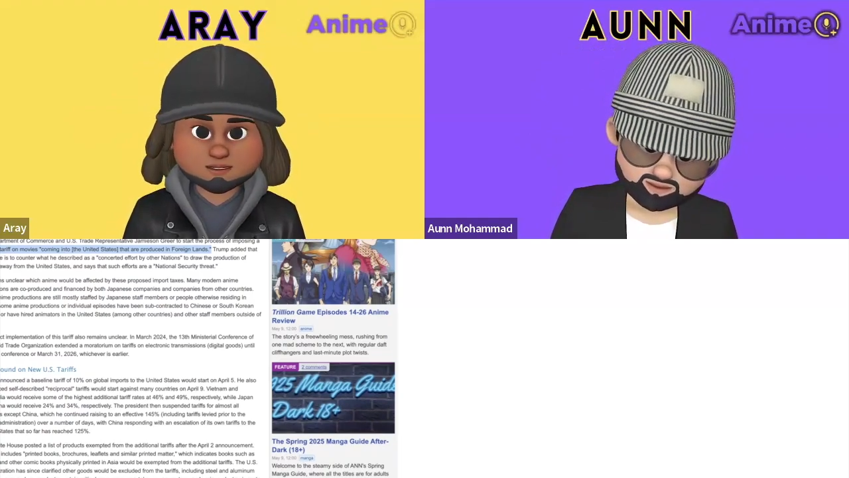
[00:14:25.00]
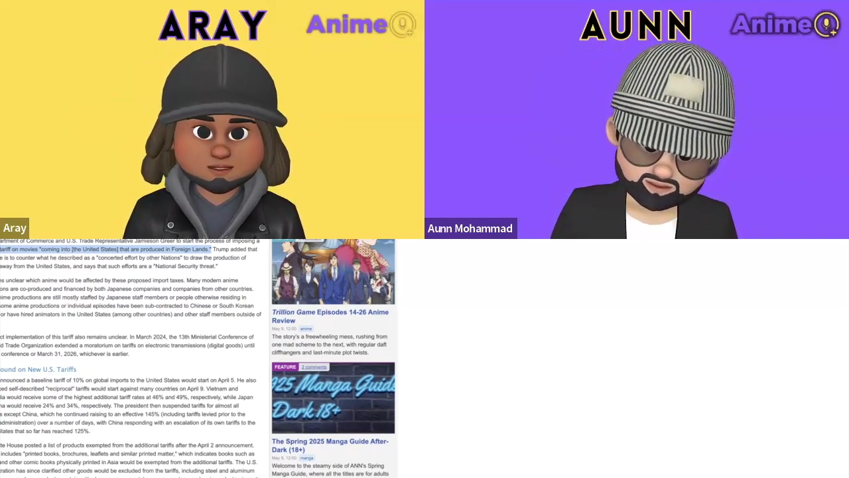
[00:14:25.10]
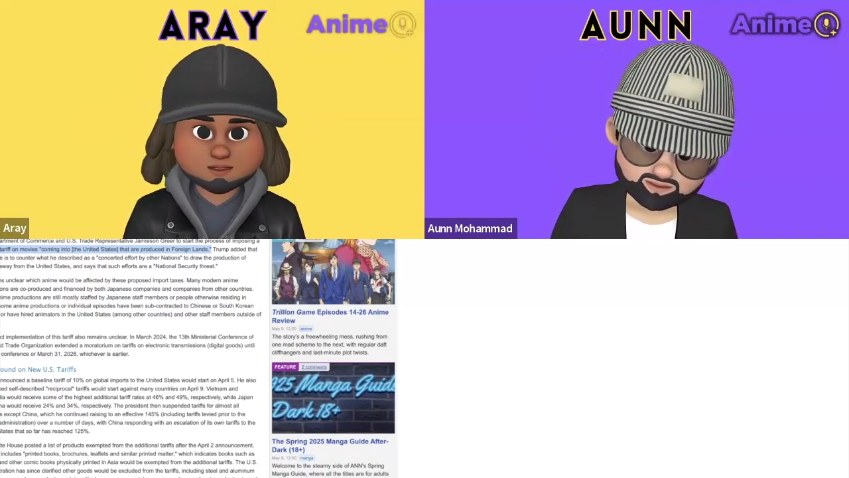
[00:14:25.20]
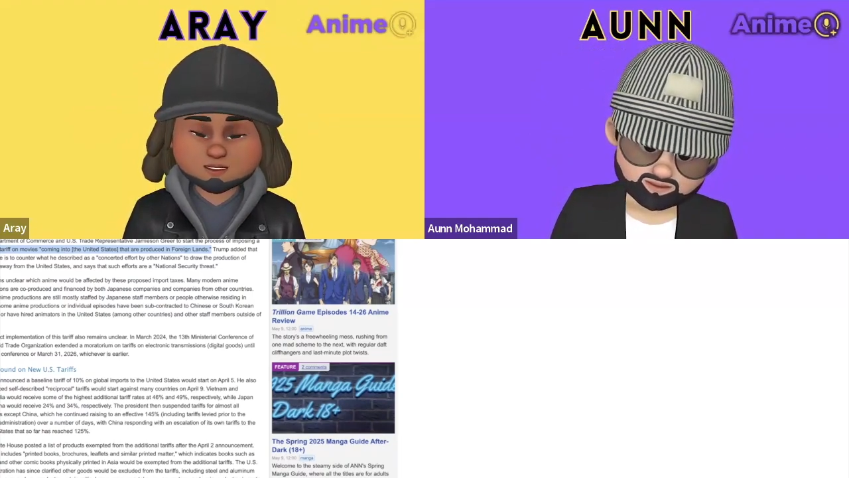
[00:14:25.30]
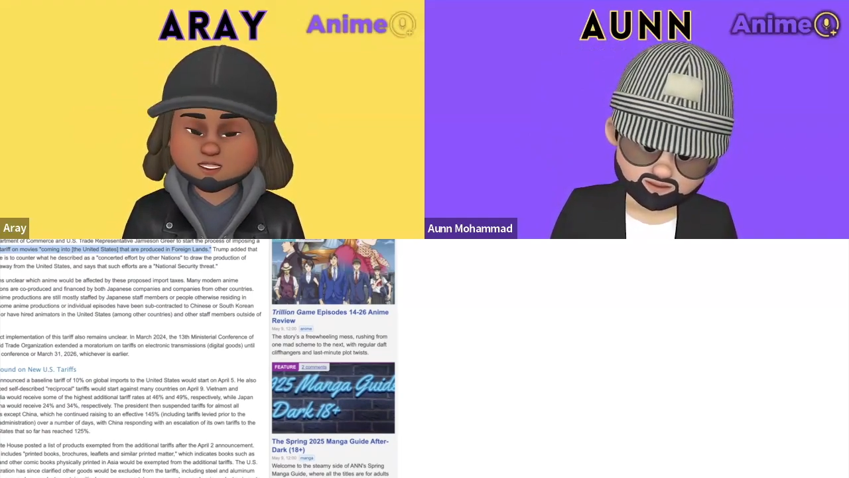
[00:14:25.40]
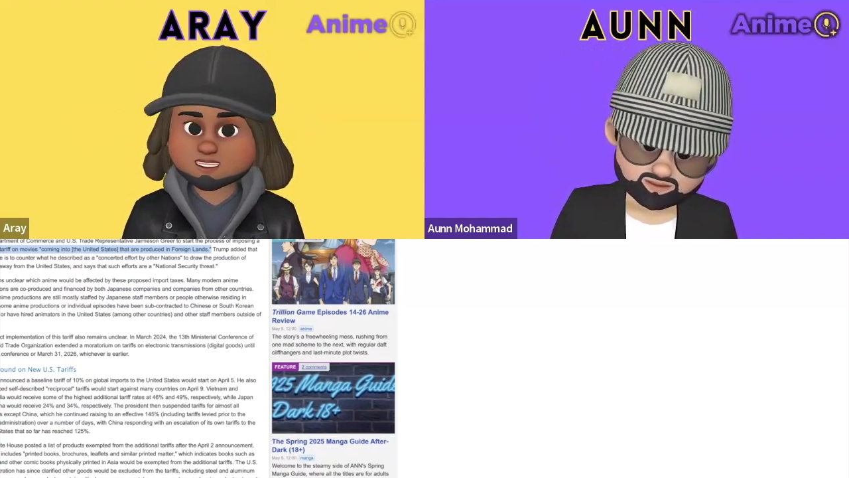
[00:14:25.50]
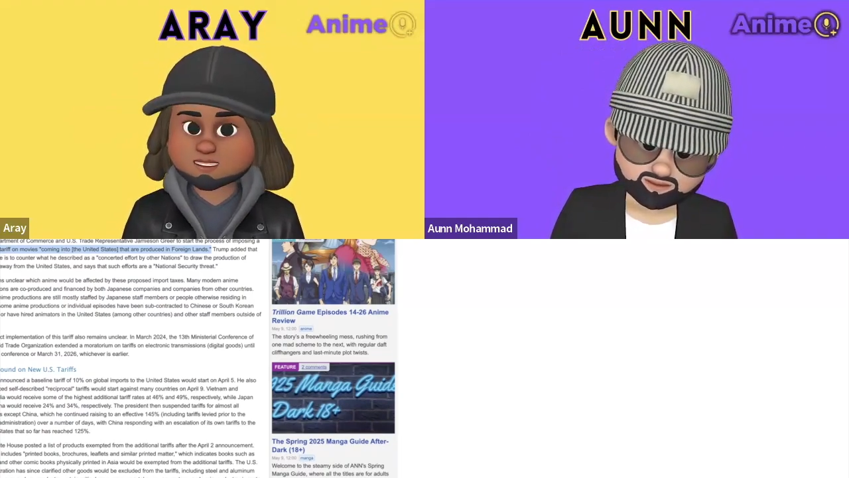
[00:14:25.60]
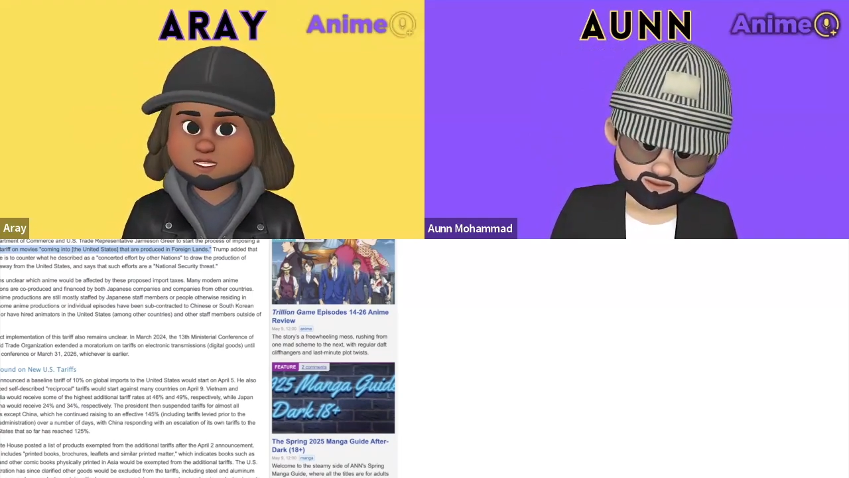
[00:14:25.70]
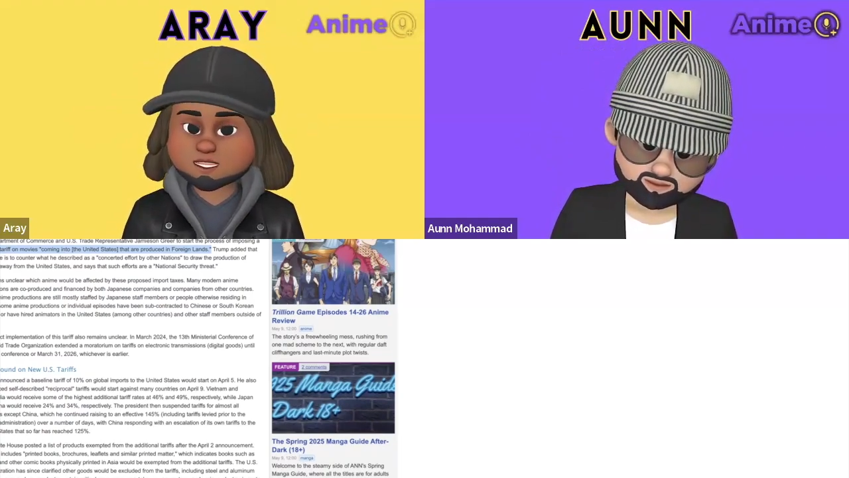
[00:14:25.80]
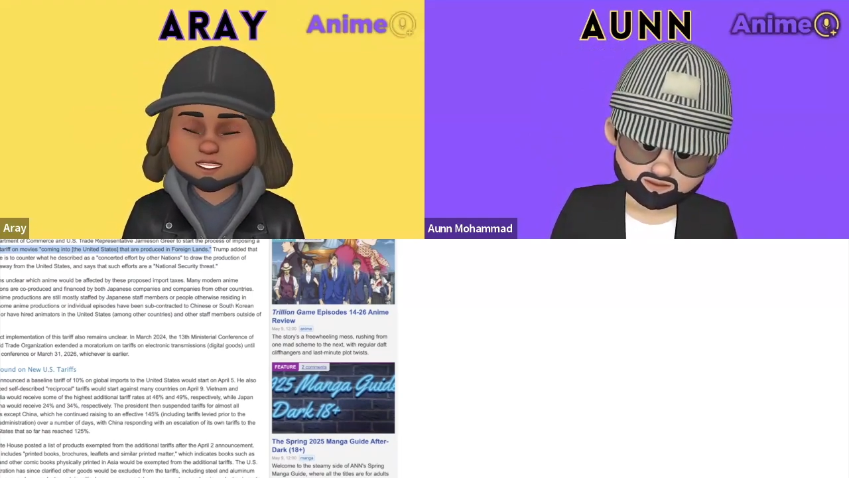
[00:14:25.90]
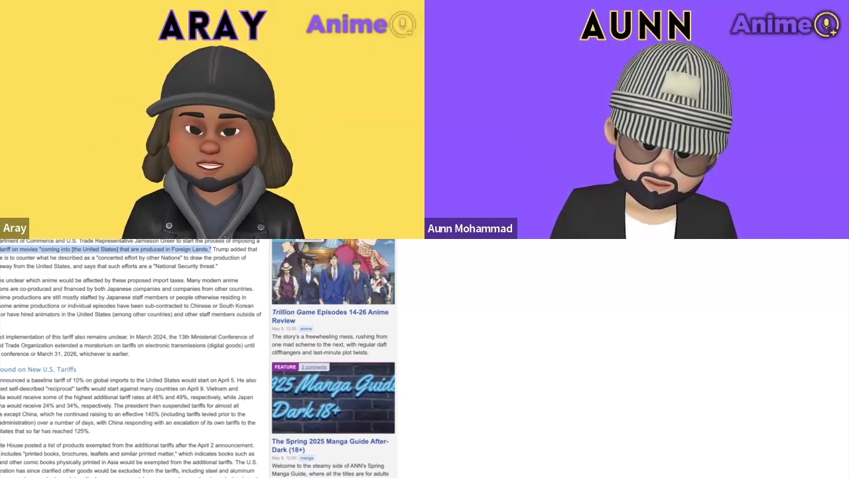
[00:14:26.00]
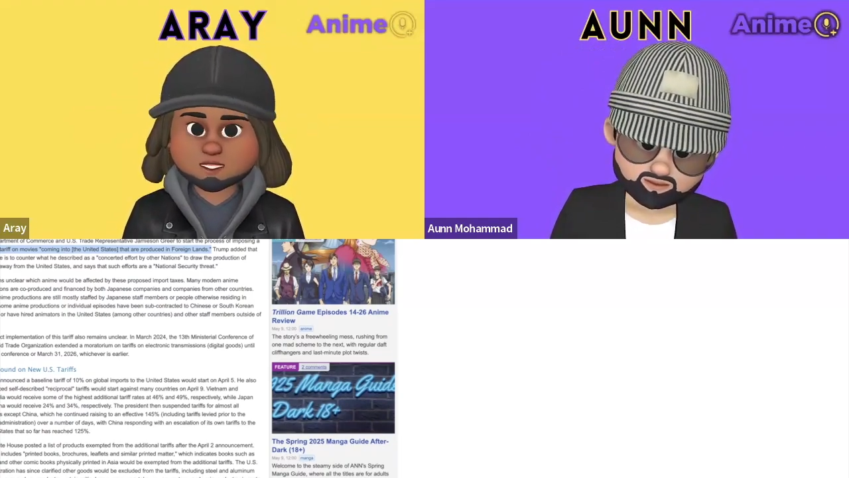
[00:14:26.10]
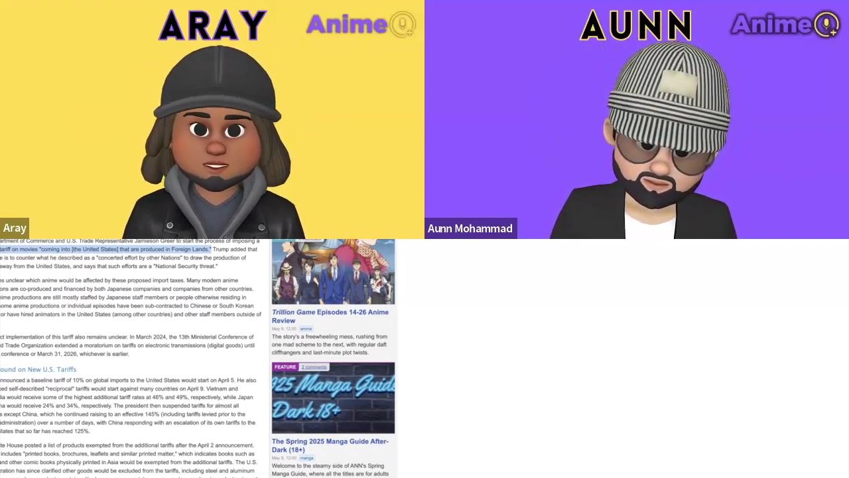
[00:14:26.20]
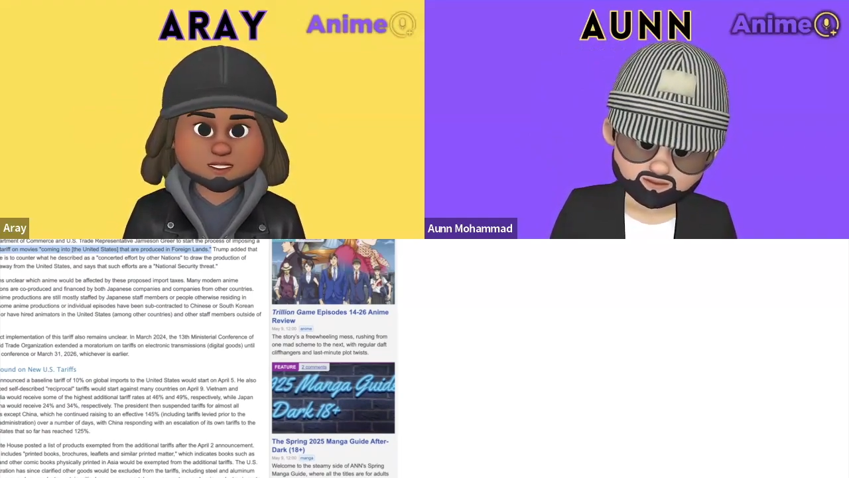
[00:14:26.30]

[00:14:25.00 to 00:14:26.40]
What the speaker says: films could be tariffed,